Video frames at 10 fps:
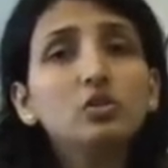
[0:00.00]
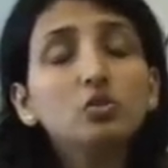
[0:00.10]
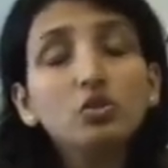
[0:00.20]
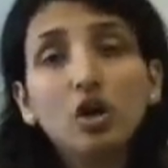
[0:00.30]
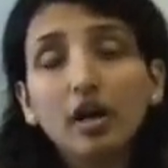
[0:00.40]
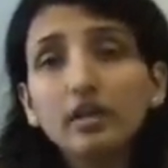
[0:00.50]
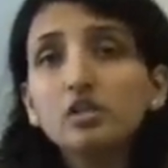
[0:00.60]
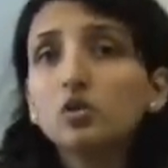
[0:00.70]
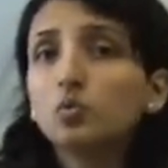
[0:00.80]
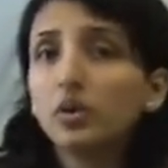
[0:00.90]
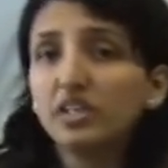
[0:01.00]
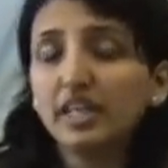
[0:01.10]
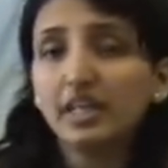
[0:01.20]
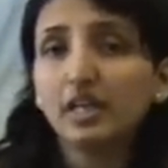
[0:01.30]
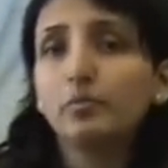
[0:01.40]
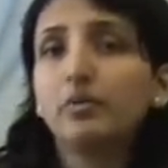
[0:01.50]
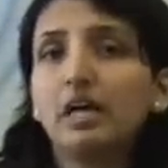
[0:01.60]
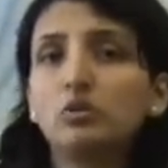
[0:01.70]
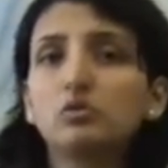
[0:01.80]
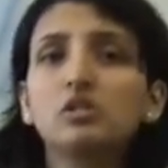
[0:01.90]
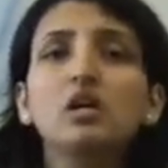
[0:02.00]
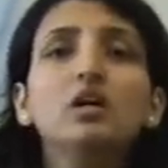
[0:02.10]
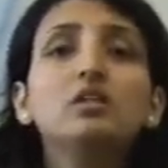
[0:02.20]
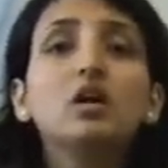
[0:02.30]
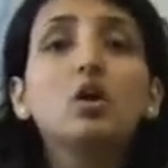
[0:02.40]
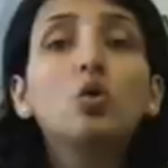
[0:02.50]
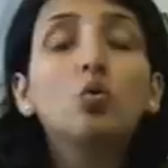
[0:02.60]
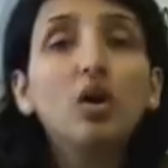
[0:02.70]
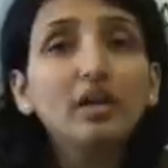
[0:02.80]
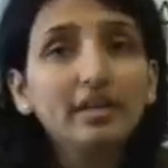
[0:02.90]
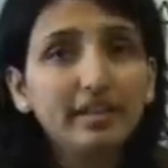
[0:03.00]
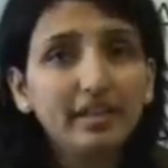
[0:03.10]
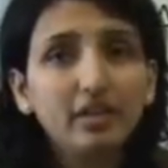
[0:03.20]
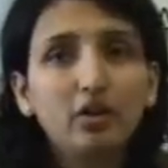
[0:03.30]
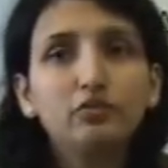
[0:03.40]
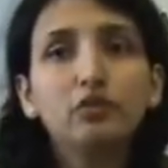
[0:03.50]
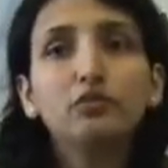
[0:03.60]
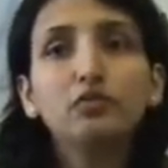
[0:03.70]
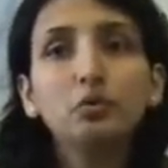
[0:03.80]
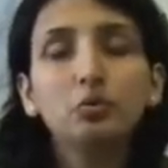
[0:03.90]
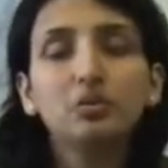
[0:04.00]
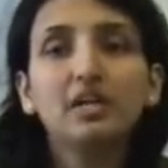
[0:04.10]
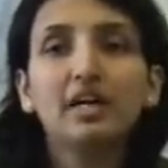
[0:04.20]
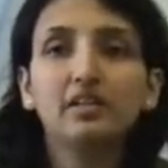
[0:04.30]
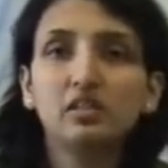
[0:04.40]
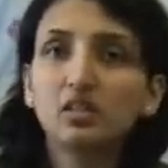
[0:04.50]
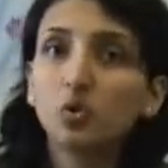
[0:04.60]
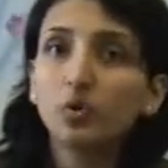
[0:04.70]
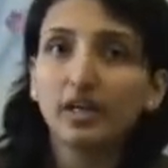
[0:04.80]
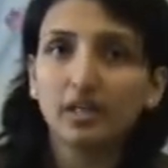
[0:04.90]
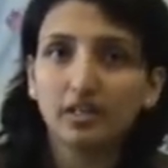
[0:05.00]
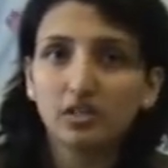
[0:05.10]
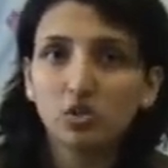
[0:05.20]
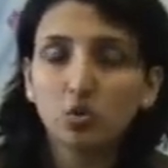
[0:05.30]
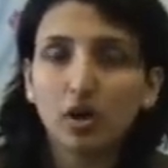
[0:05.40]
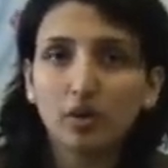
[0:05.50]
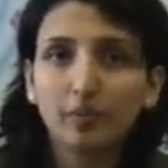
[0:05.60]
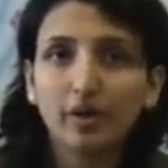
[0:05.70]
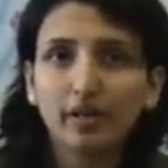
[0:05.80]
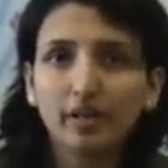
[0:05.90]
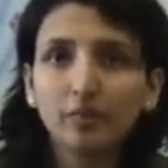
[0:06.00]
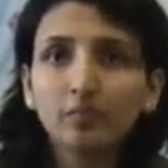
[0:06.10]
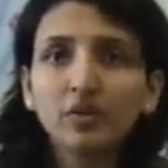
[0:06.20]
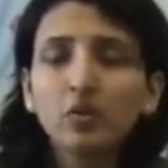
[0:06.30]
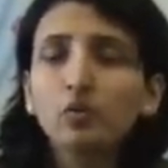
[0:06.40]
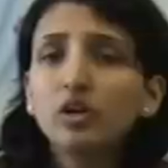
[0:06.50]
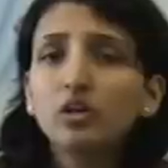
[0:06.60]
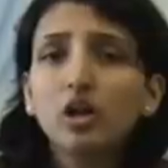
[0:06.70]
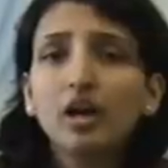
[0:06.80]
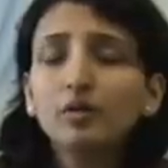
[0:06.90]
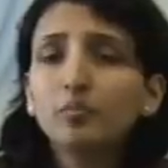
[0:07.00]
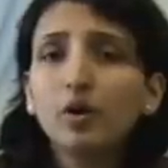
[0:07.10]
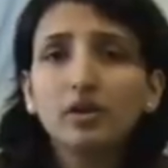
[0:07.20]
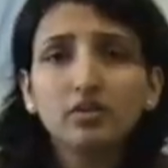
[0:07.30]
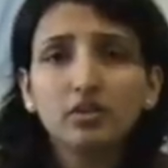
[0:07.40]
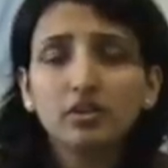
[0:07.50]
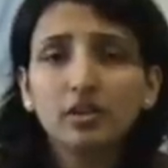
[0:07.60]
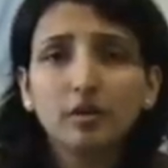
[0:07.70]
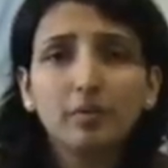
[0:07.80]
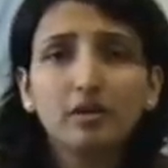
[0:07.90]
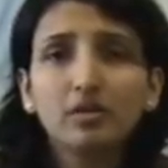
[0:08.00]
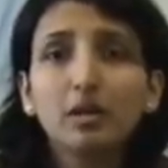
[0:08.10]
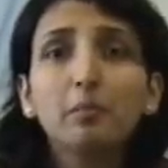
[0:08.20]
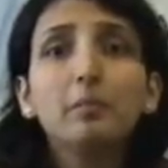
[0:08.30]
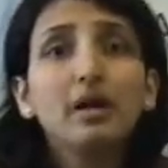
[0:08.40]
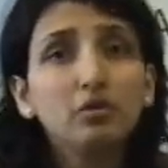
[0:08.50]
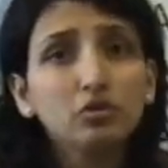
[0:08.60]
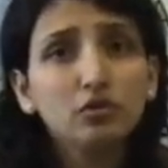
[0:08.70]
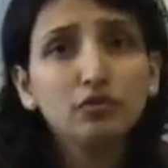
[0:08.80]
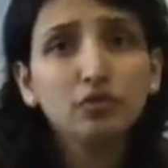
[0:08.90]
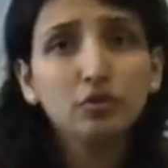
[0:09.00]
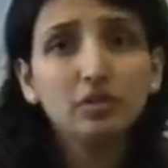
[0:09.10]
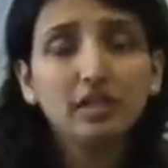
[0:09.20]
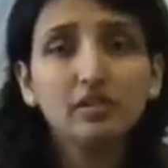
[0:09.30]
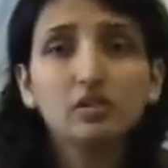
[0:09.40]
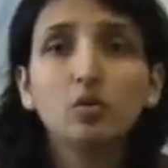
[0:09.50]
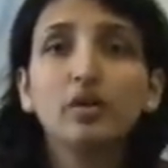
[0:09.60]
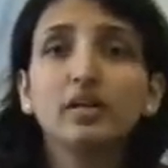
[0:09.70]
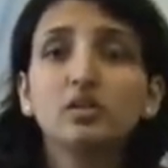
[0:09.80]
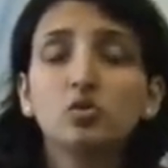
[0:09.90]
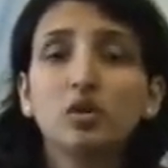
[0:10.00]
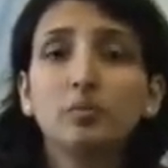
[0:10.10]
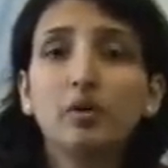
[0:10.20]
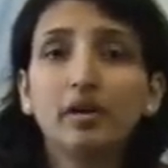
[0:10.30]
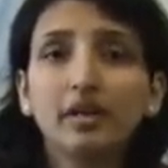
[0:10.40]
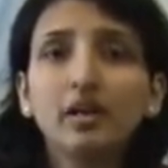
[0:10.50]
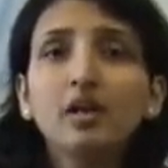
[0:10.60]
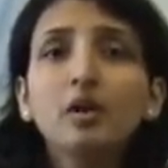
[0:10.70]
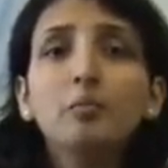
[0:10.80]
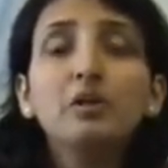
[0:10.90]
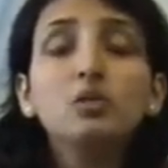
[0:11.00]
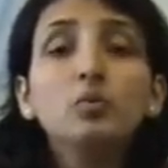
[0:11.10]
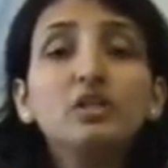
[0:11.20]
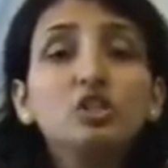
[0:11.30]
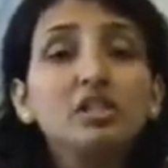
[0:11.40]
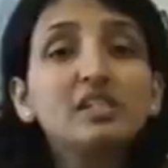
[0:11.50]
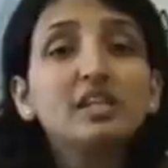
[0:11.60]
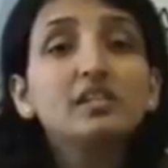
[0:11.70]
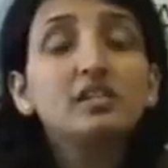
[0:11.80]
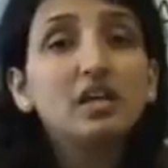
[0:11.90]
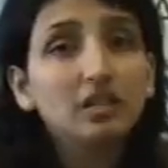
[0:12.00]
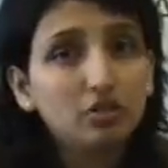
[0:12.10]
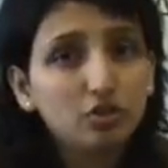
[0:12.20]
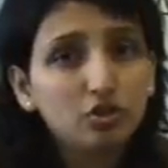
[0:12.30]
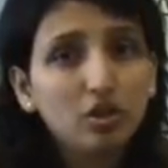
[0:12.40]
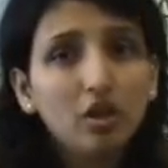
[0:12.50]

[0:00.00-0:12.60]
do not worry about the quality of the food that is going into our body. We are not bothered about the amount of food that is going into our body, but we just indulge.